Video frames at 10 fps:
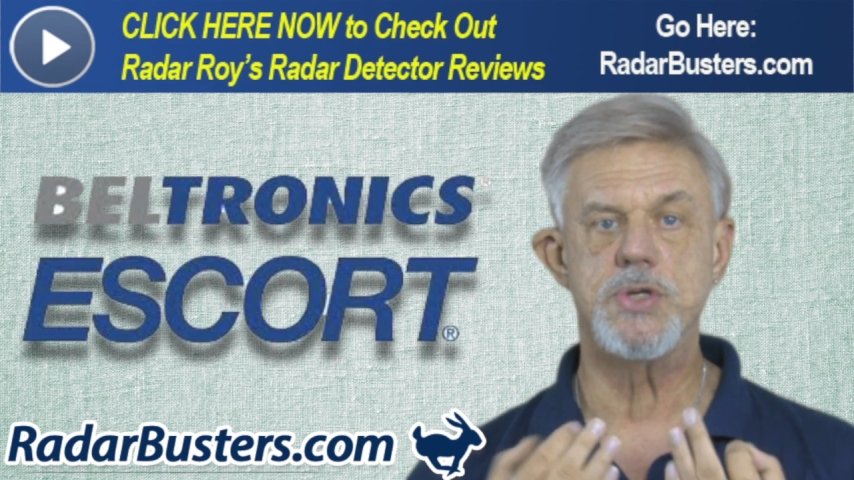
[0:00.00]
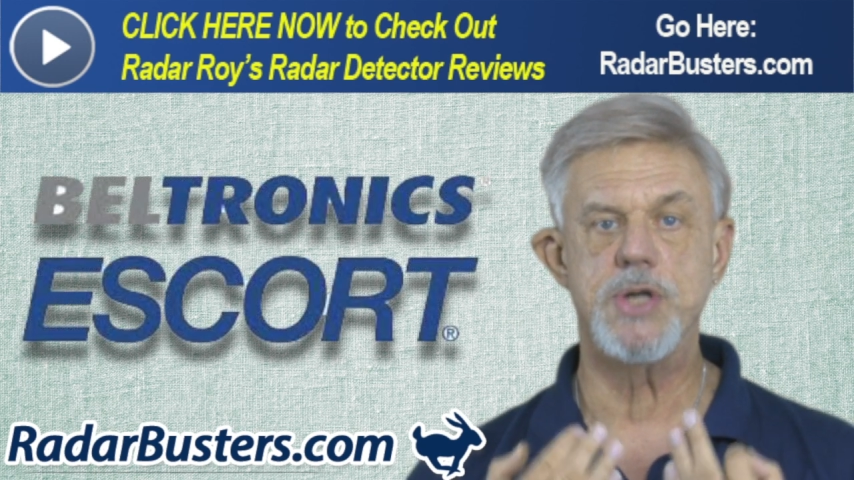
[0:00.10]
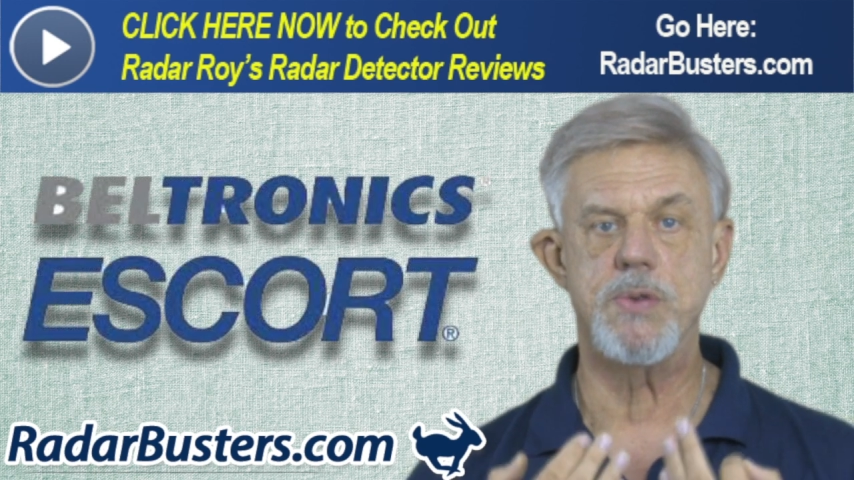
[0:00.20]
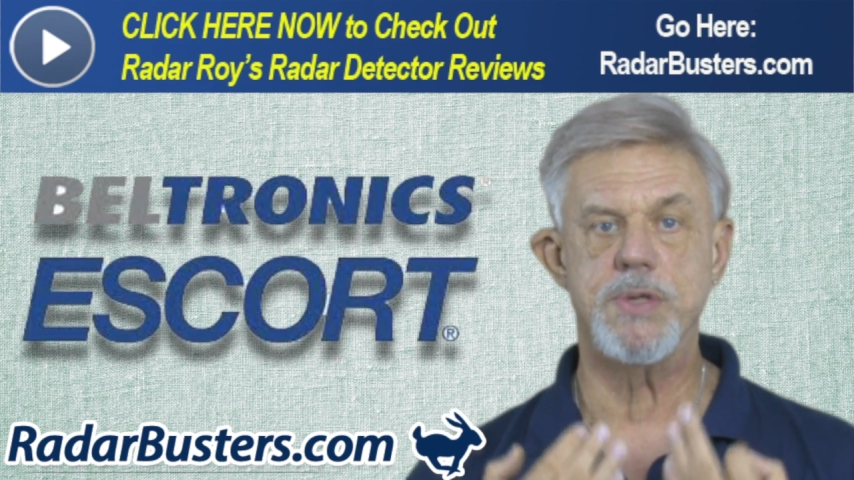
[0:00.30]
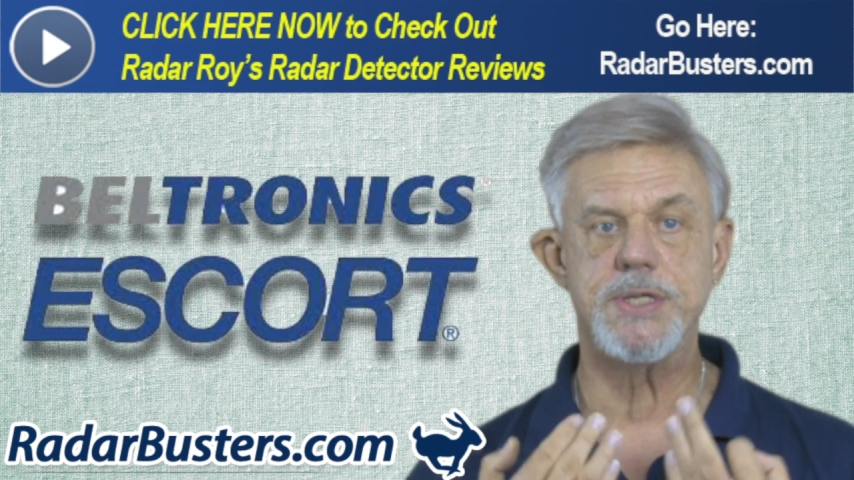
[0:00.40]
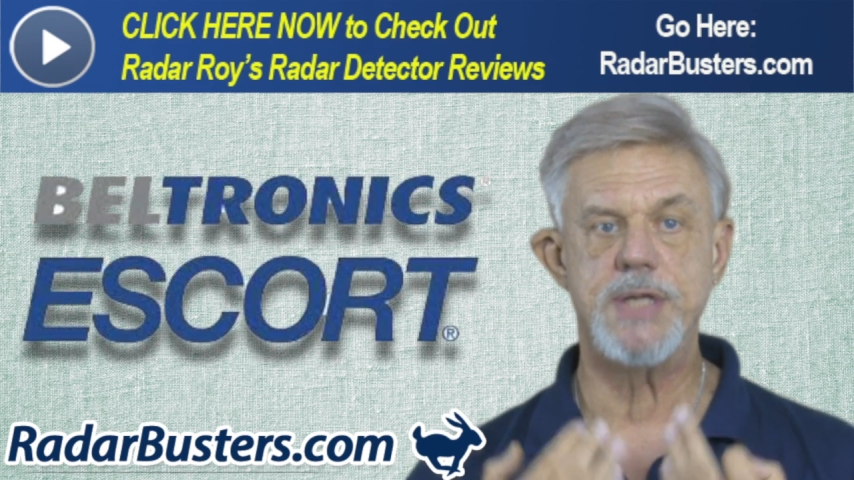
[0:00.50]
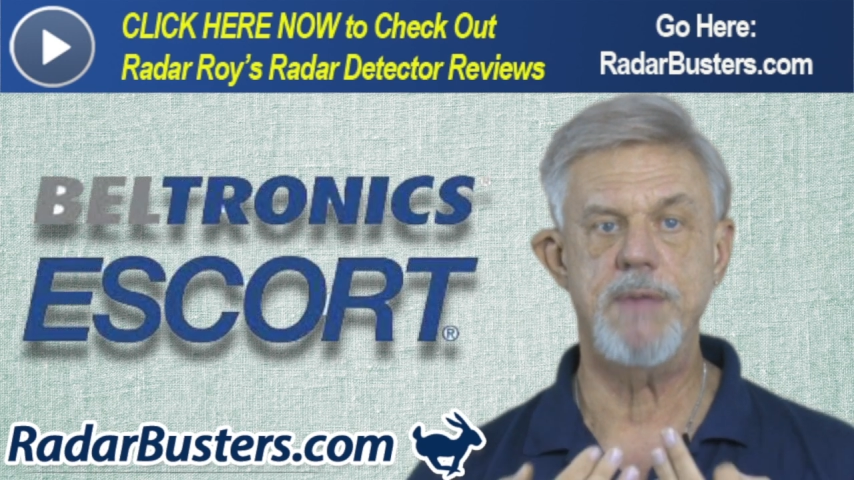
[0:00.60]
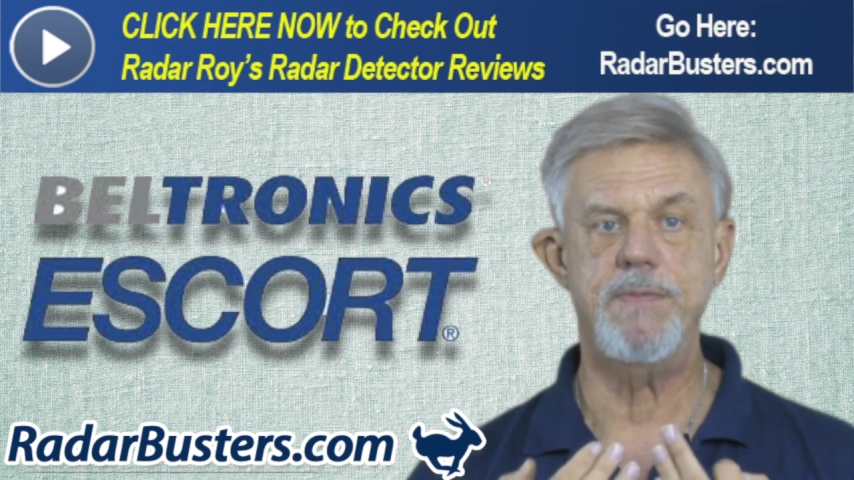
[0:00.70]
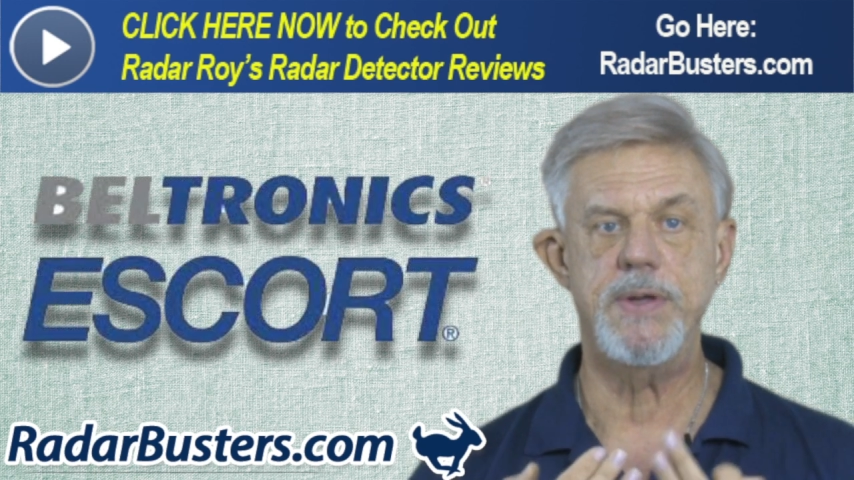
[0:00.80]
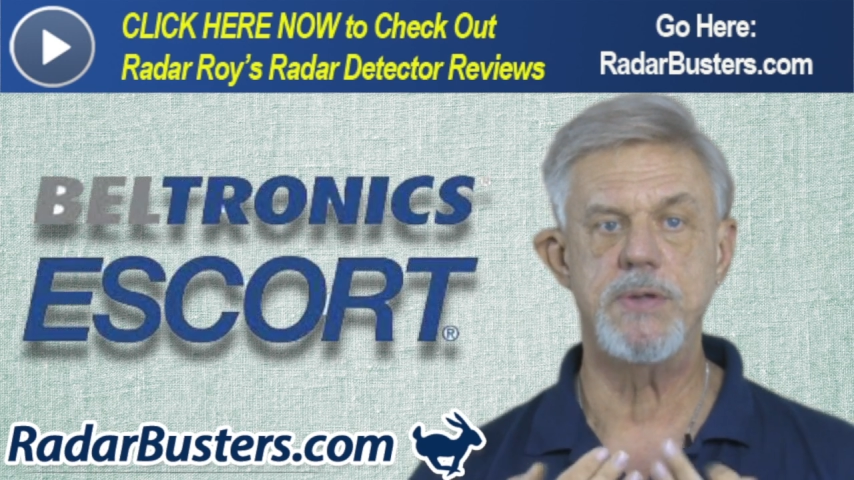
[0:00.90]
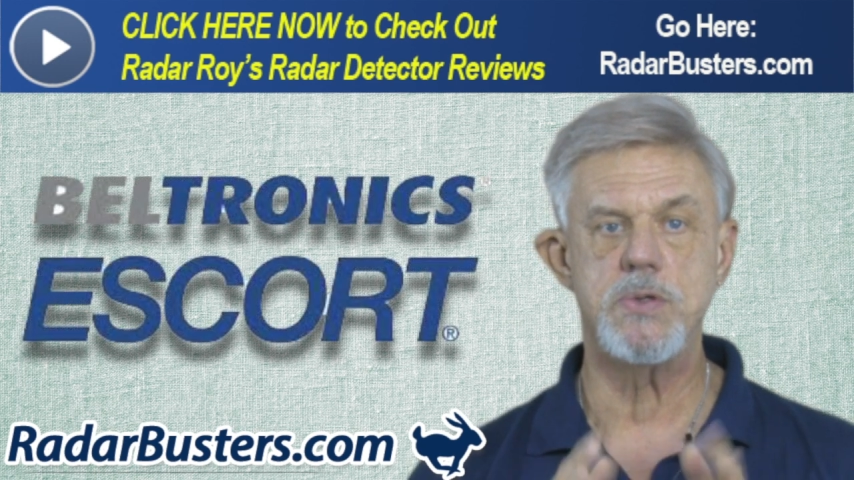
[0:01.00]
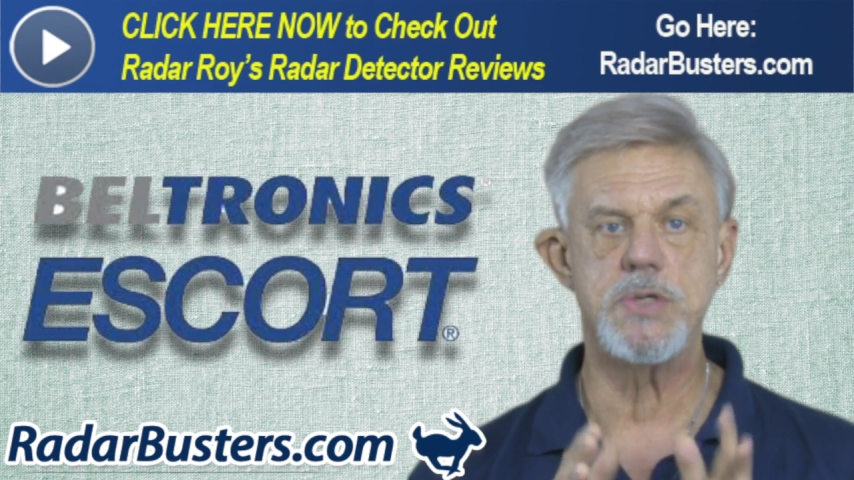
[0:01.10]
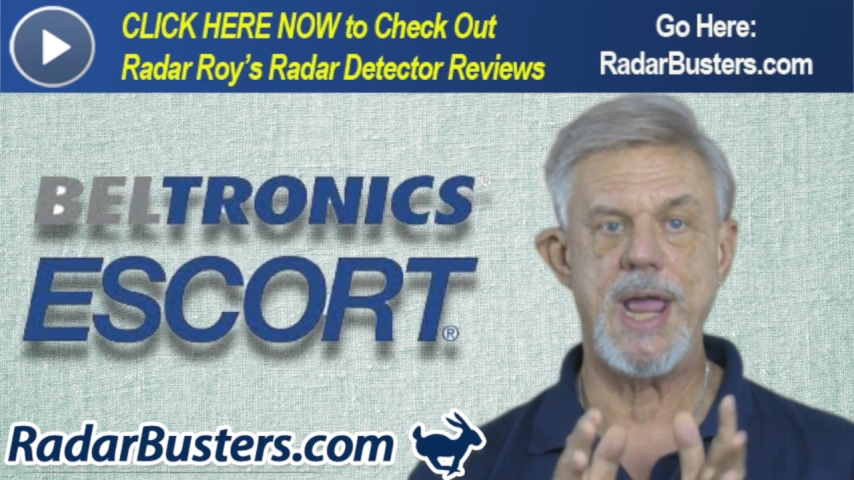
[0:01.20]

share the same features